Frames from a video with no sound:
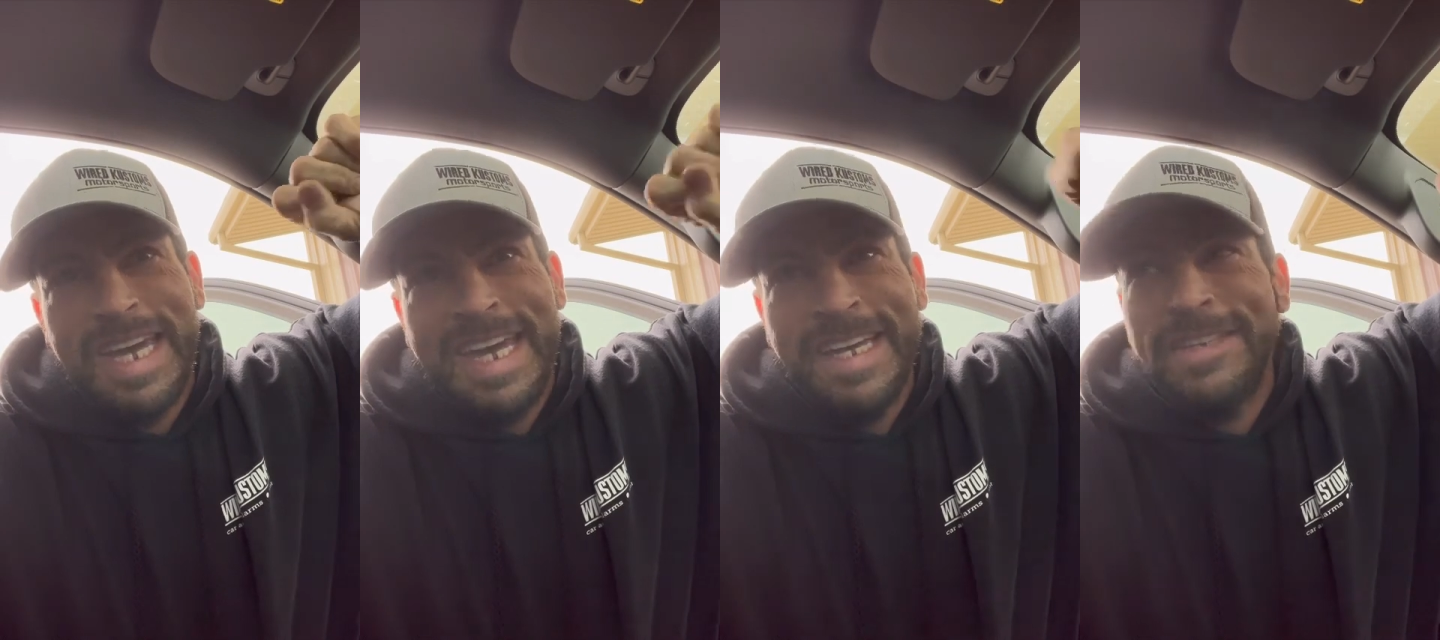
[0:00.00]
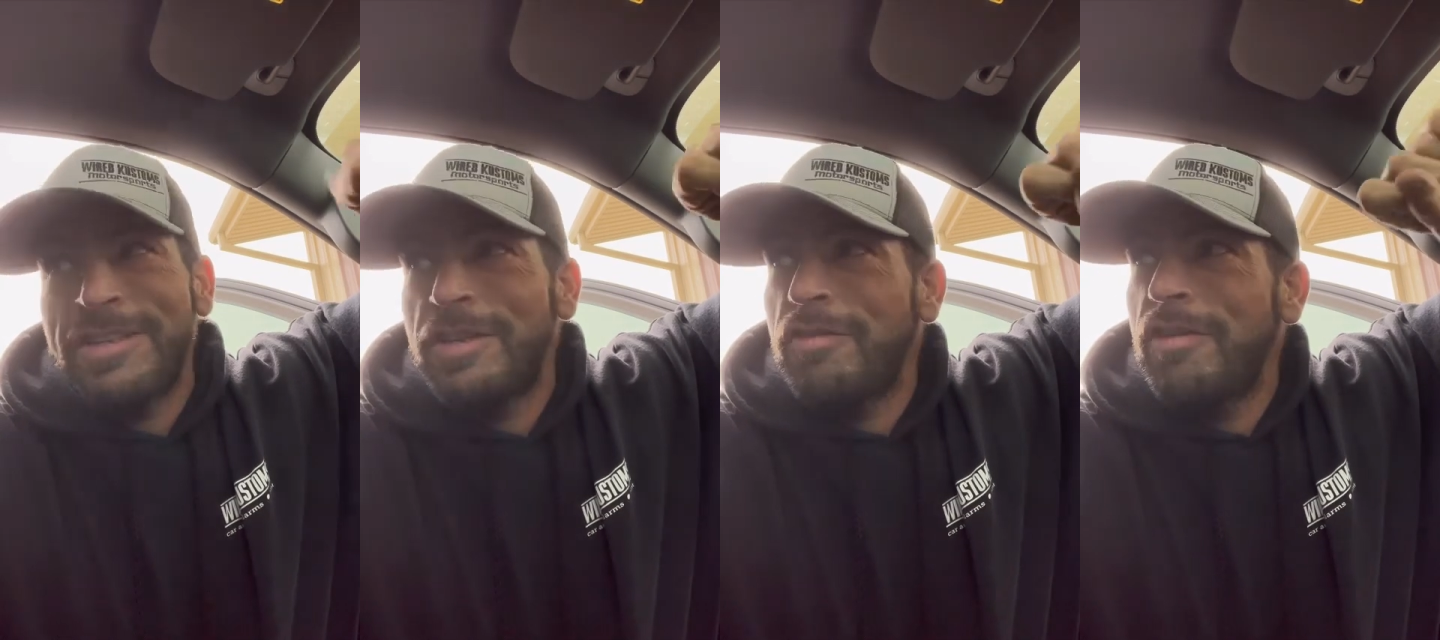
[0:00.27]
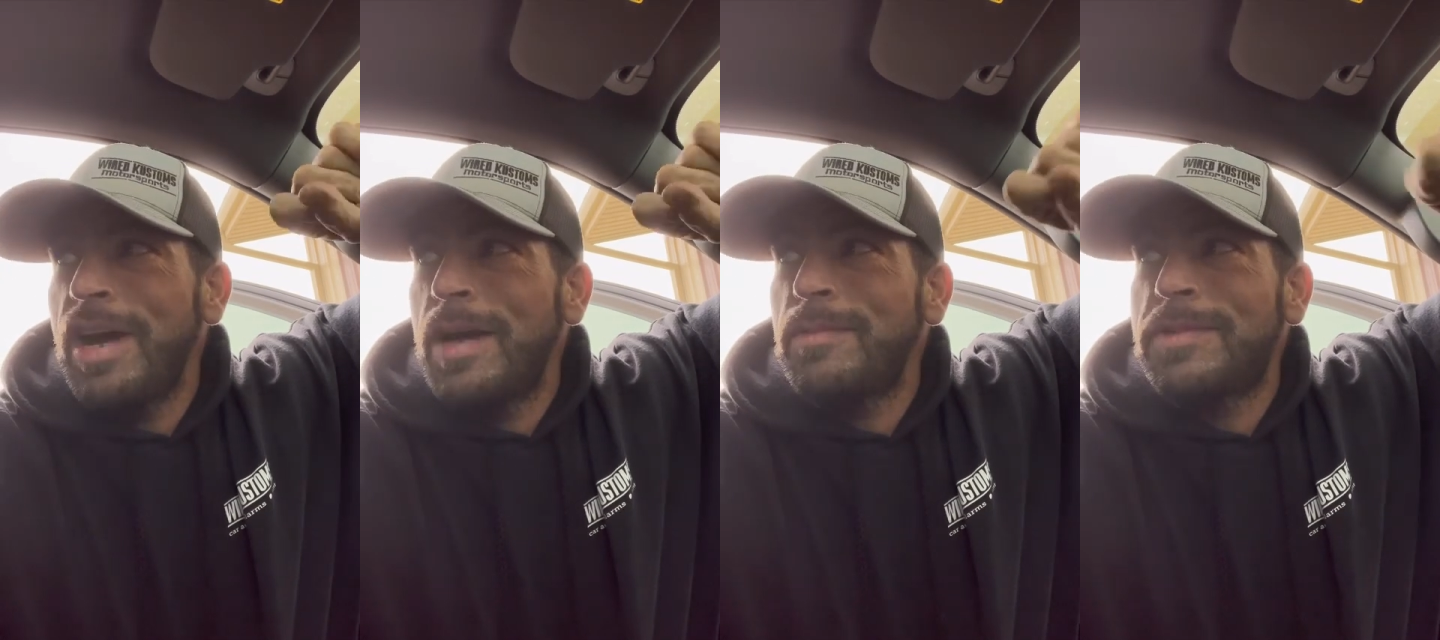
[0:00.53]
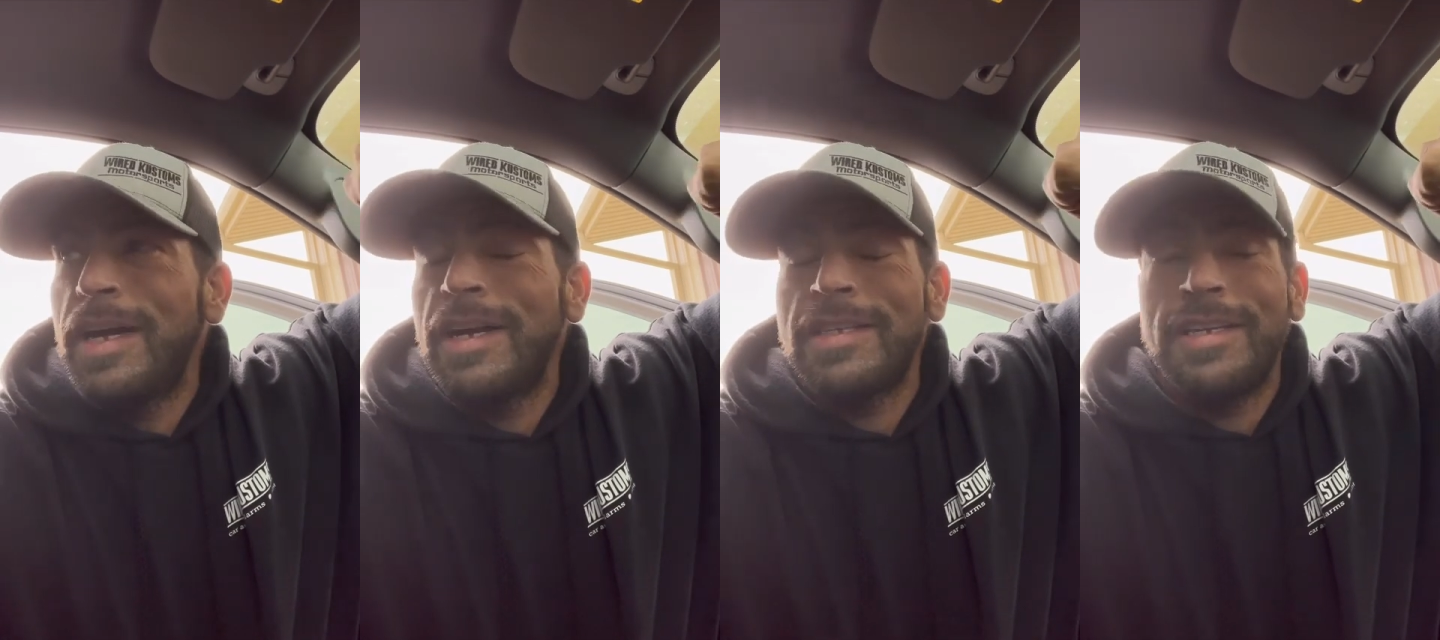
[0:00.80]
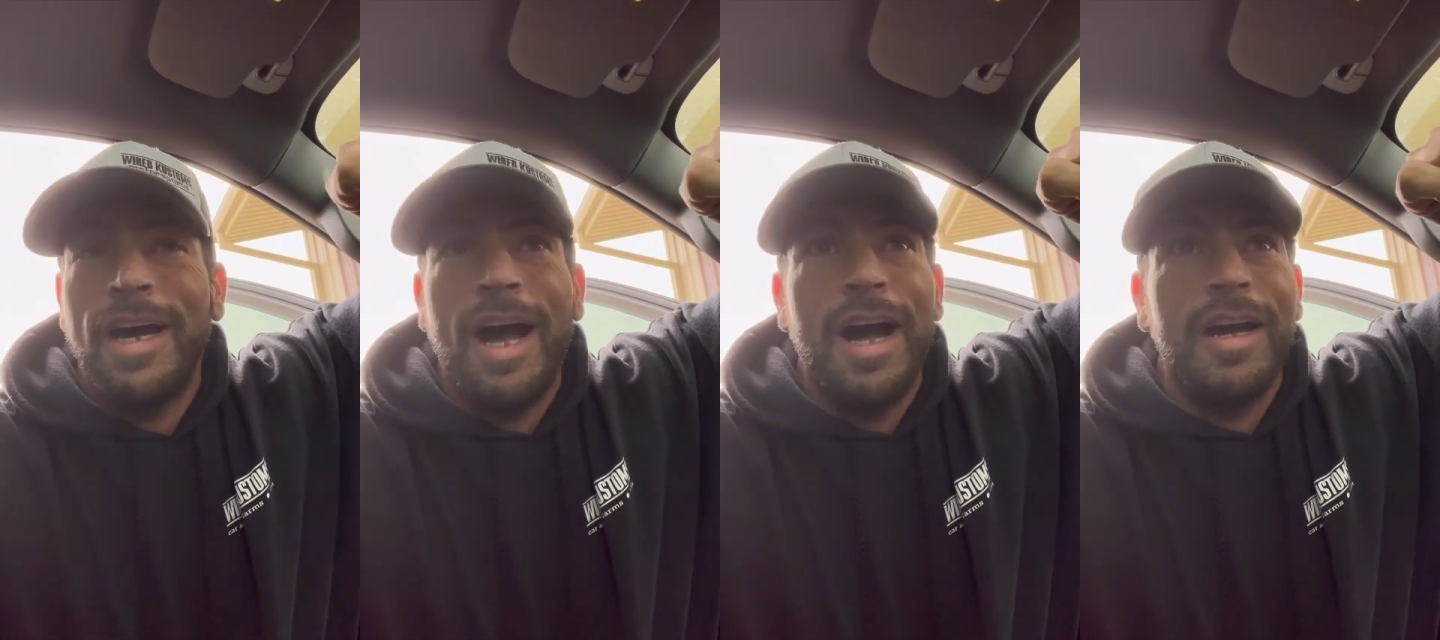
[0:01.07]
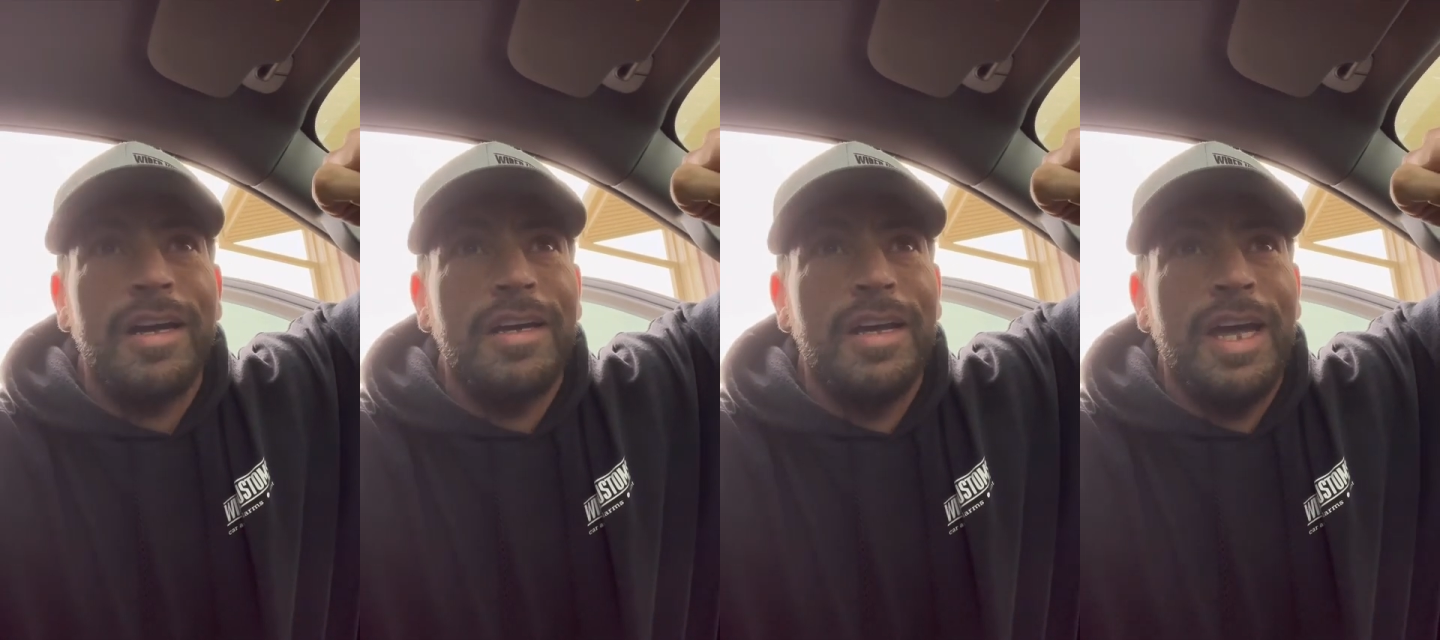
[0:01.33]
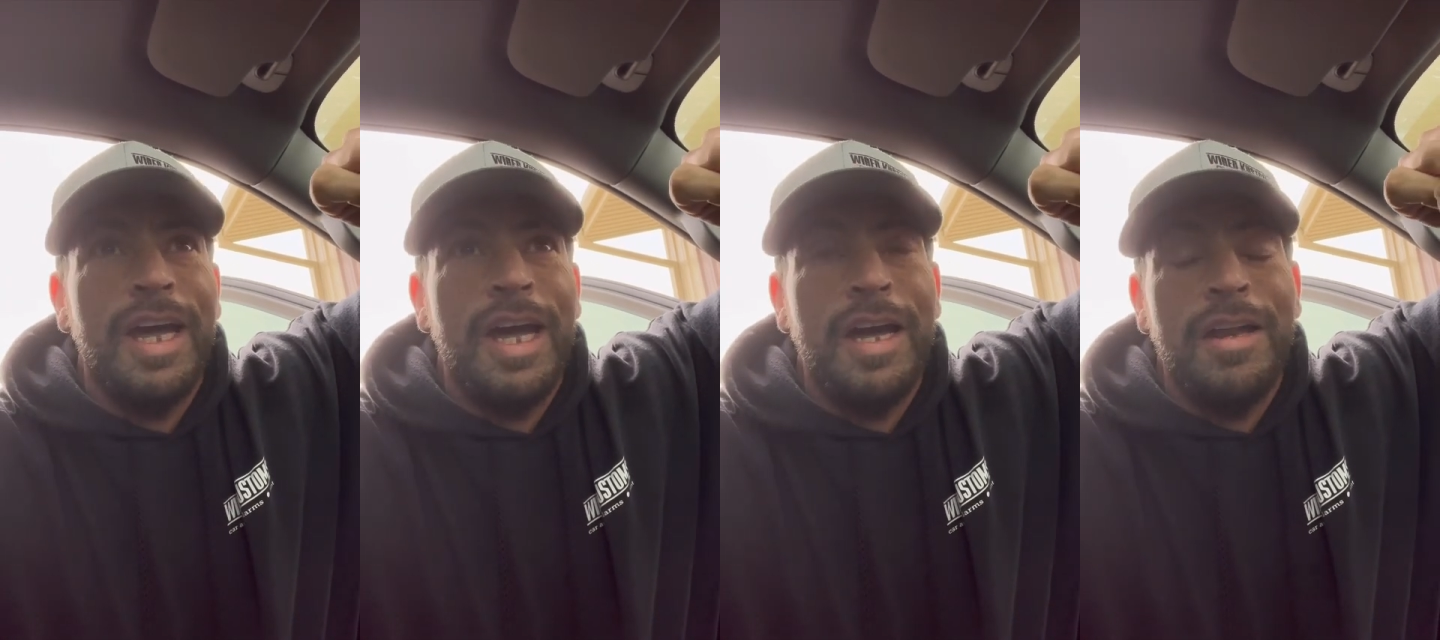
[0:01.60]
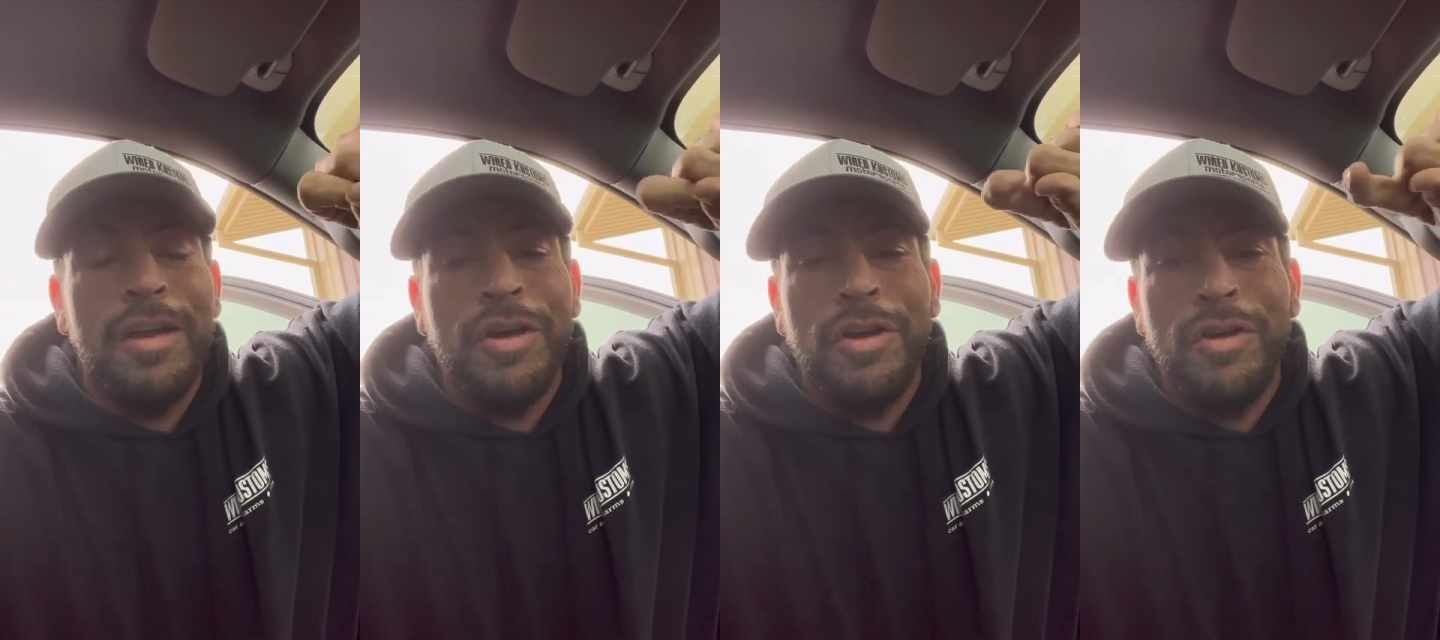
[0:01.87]
Instagram, TikTok,
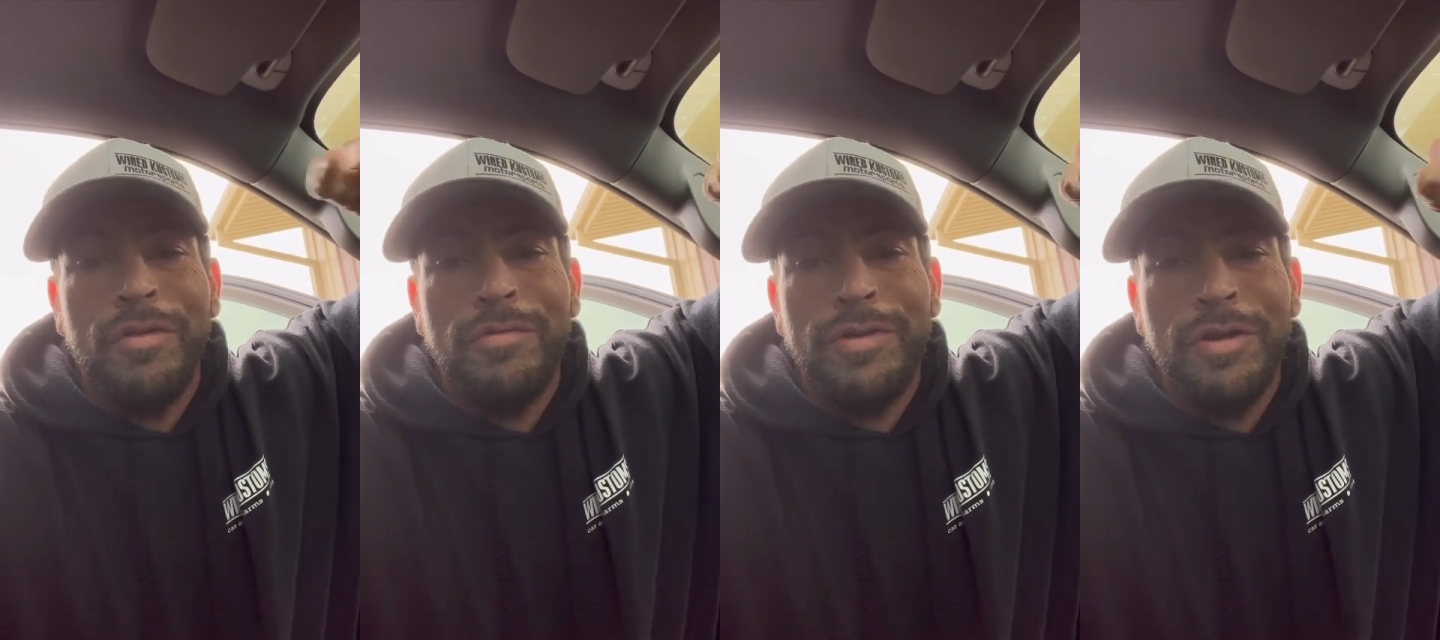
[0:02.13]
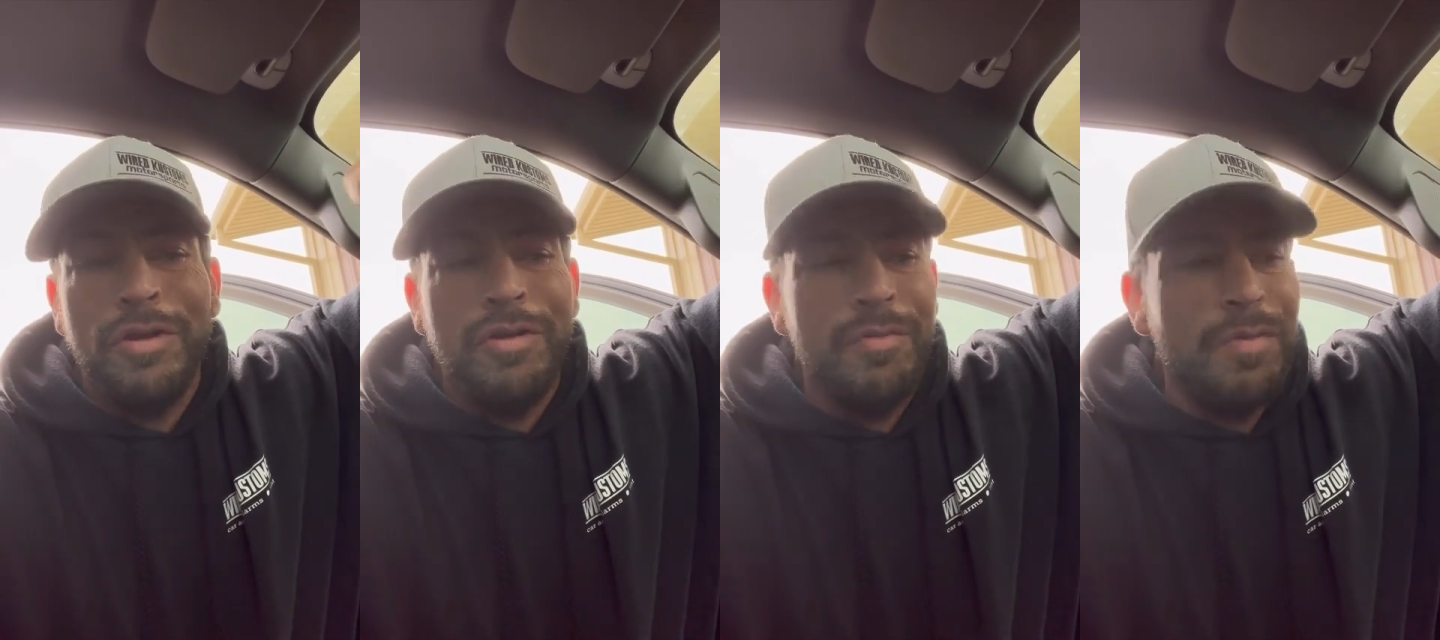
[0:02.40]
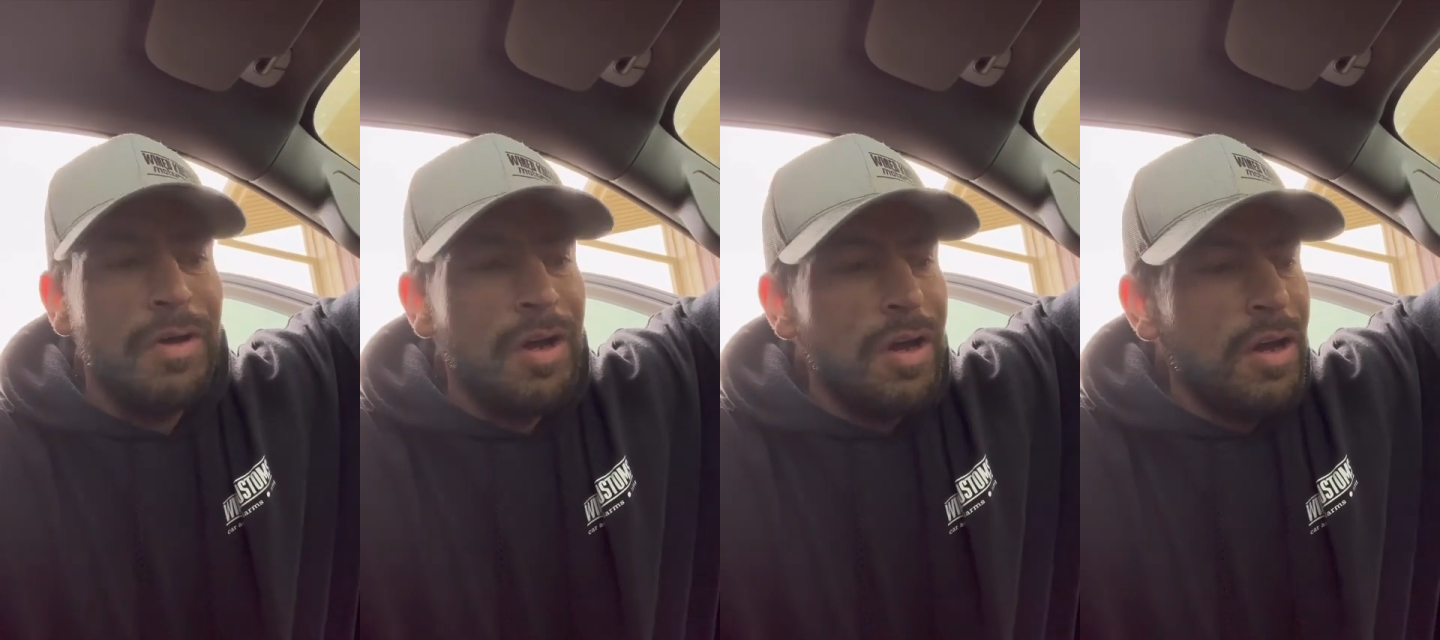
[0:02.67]
and YouTube.